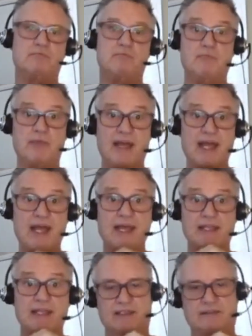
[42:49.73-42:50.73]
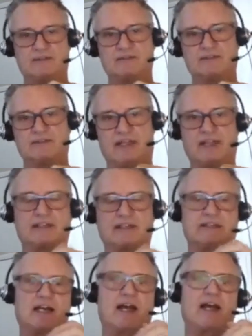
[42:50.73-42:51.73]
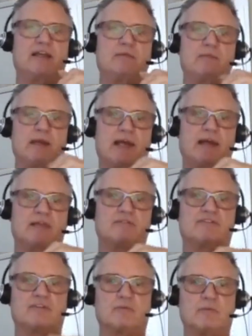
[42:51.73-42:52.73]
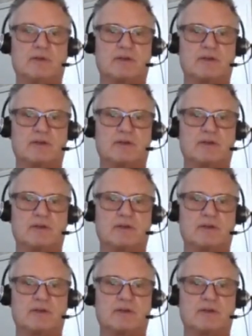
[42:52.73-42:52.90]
begging like a dying man for mercy from